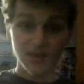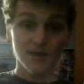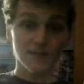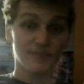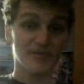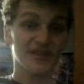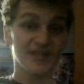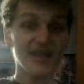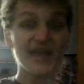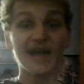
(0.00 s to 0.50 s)

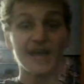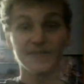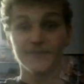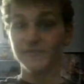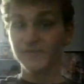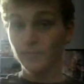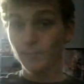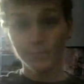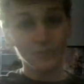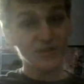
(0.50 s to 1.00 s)
yeah,
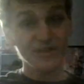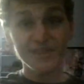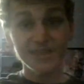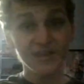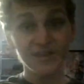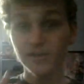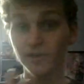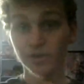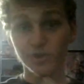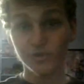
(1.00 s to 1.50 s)
we get
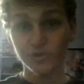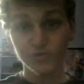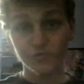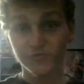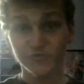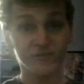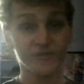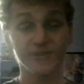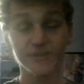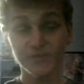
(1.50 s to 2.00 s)

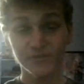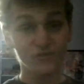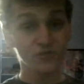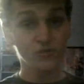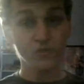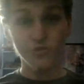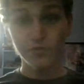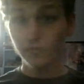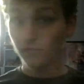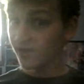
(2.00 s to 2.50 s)
introduced to these
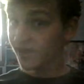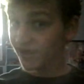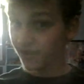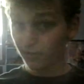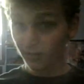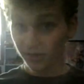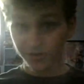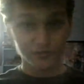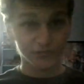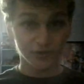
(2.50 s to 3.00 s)
new
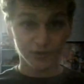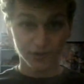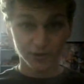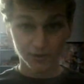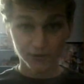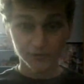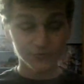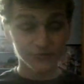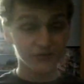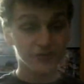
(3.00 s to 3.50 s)

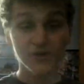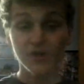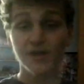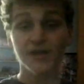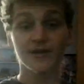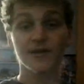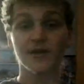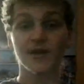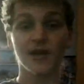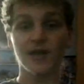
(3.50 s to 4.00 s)
characters
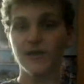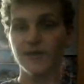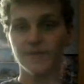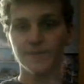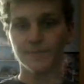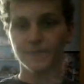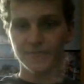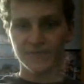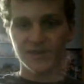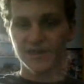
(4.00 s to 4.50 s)

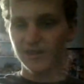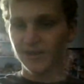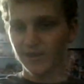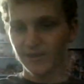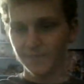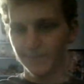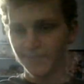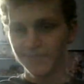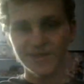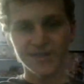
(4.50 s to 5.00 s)
in
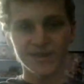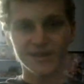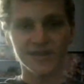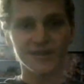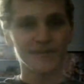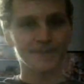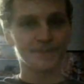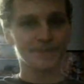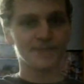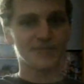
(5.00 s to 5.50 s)

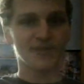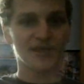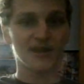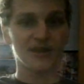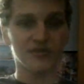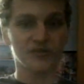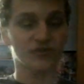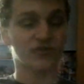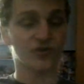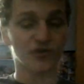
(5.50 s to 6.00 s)

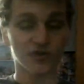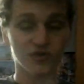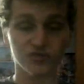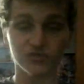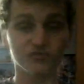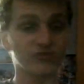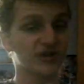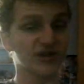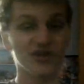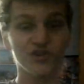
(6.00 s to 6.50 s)
a start
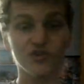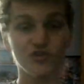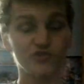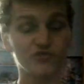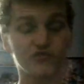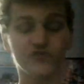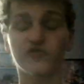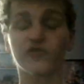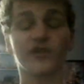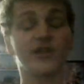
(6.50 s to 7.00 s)
to a new
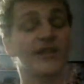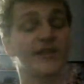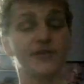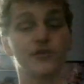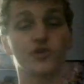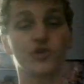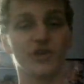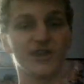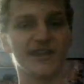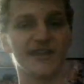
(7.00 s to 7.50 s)

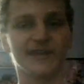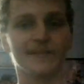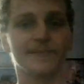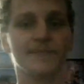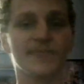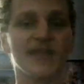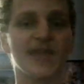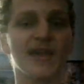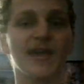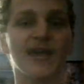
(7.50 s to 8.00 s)
trilogy.
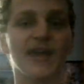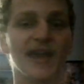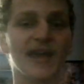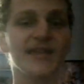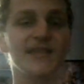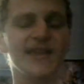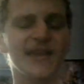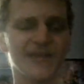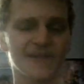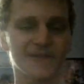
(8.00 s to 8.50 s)

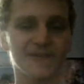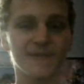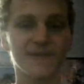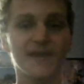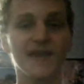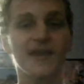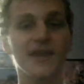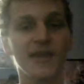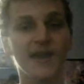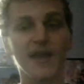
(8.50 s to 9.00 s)
And yes,
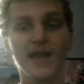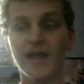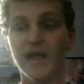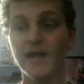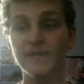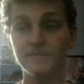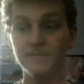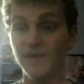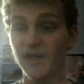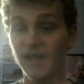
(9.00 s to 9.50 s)

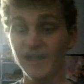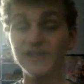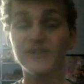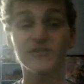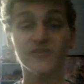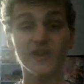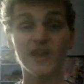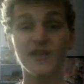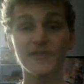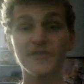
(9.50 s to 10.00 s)
I
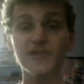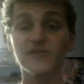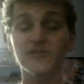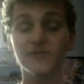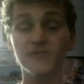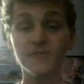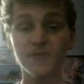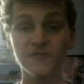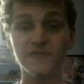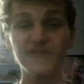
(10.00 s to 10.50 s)
saw
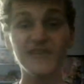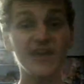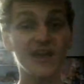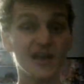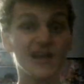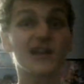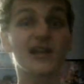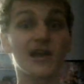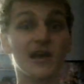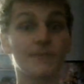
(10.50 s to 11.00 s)
this movie
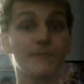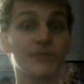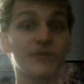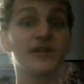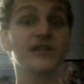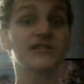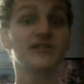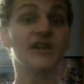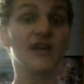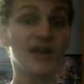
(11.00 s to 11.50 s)
a couple
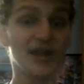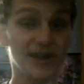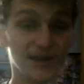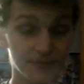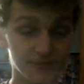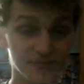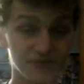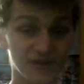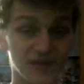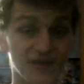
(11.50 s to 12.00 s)
of
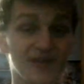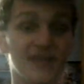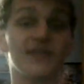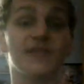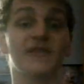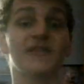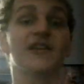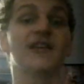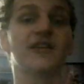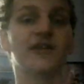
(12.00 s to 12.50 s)
times
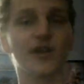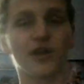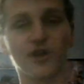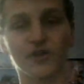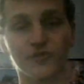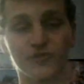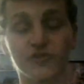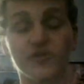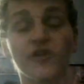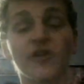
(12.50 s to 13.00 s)
in
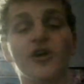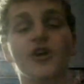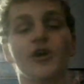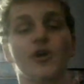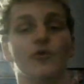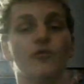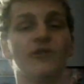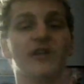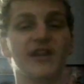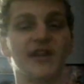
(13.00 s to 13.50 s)
theaters
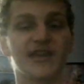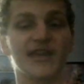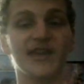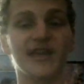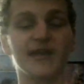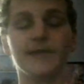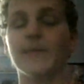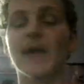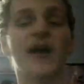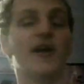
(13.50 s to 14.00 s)
when it
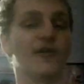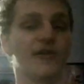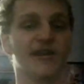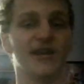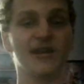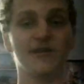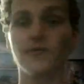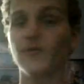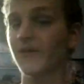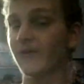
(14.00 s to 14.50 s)
came out,
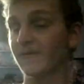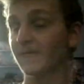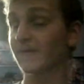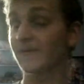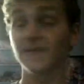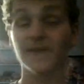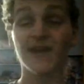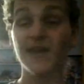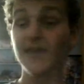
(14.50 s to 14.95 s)
and it was